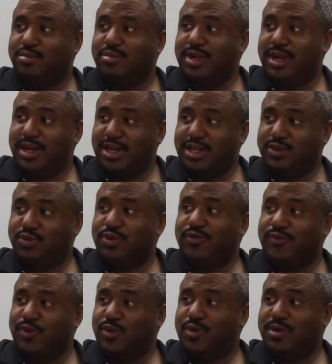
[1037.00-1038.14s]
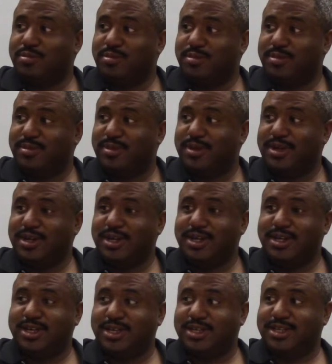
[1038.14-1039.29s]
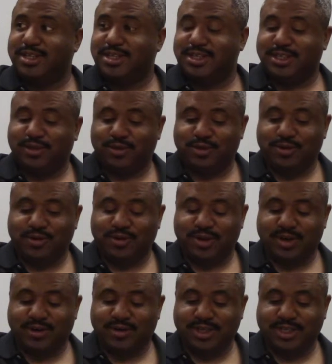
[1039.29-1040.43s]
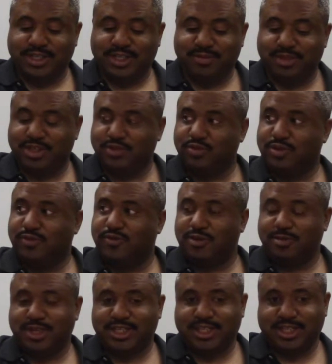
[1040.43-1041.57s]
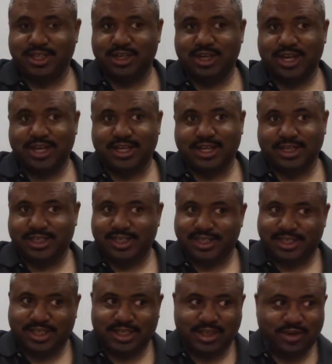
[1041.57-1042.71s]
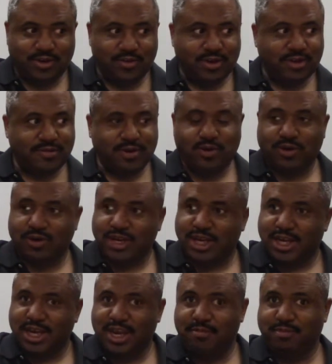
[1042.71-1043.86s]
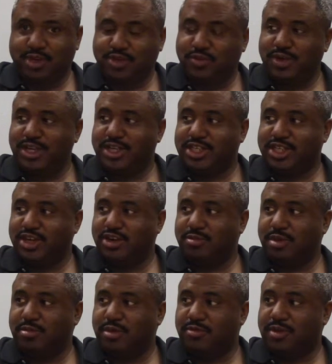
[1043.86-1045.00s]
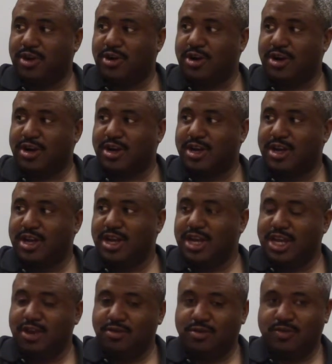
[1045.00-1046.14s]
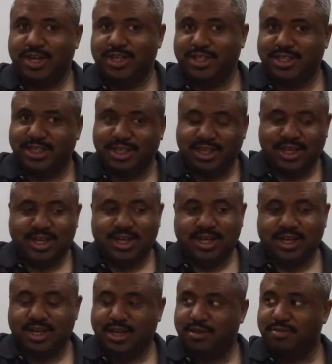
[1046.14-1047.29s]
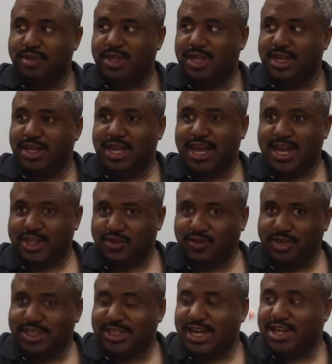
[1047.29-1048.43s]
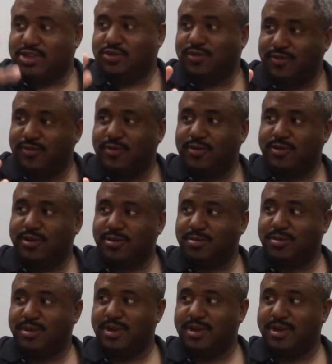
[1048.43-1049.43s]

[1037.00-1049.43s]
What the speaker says: his real form. So the glory of the Lord is him in his real form. And it said that, says that the glory of the Lord came between the cherubim of the ark. He would rest, come in his actual form.